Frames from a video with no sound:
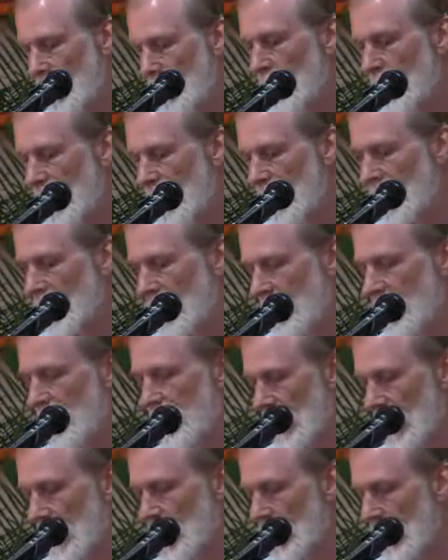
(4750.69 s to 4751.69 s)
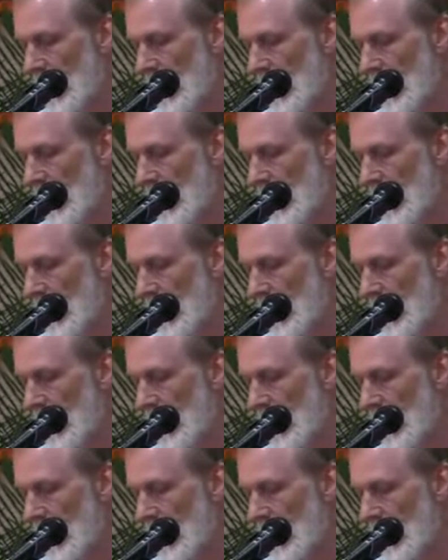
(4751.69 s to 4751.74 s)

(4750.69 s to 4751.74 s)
human